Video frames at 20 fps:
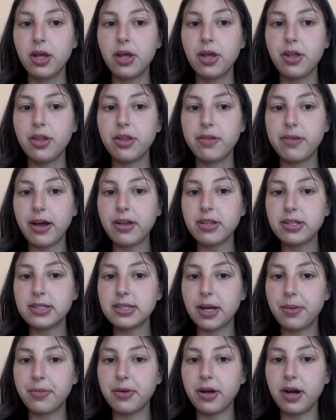Throughout the
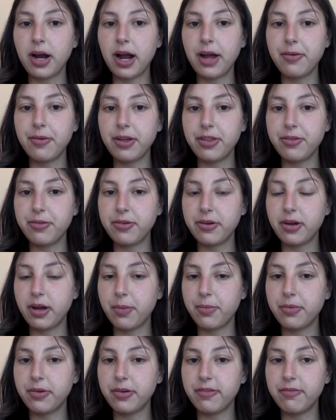summer, I read through a
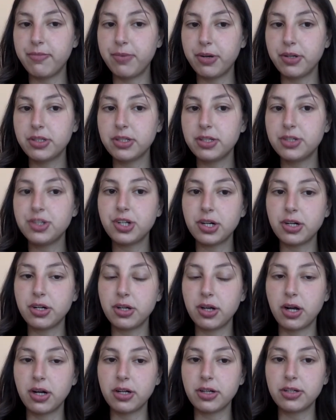number of books and journal
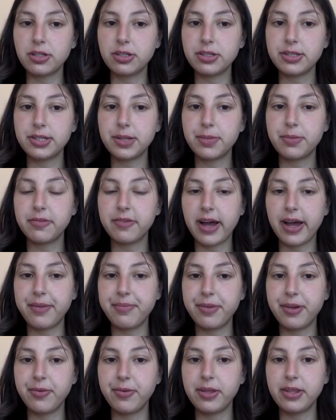articles to provide
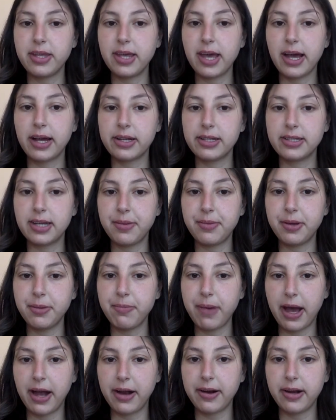me with the academic
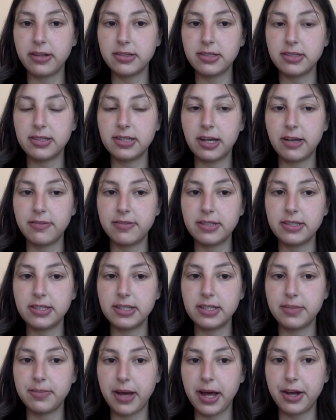background to delve into
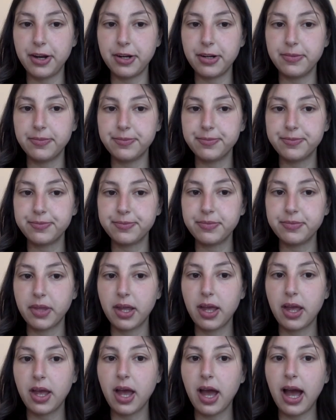the matter.
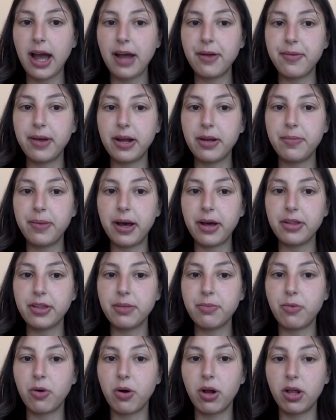I read about the
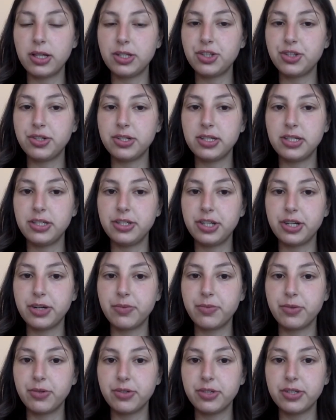moral and strategic
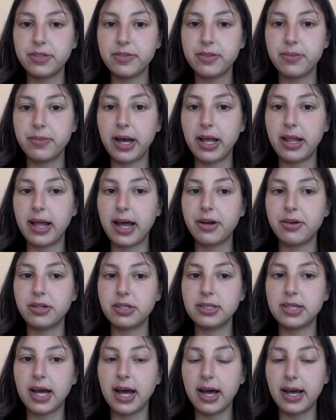roots of the bilateral
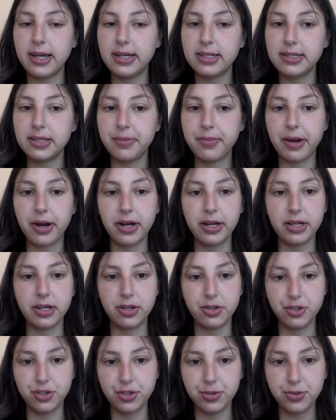ties, American
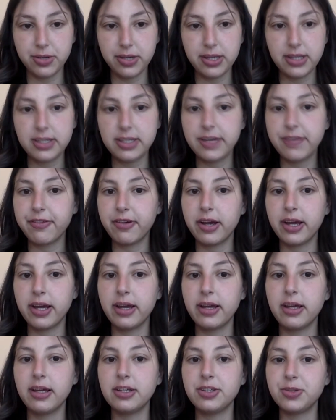Jewry,
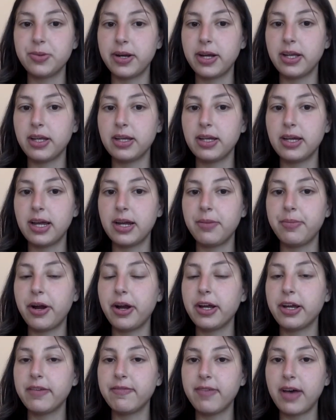differing Israeli and
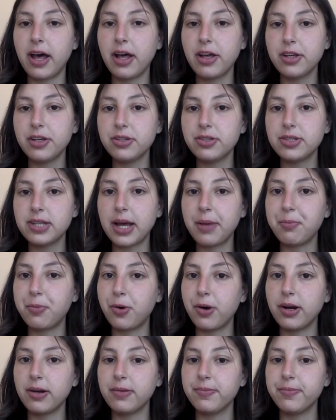American values, and
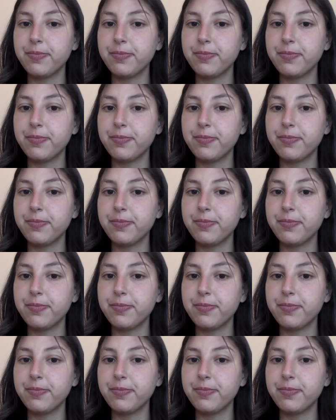more.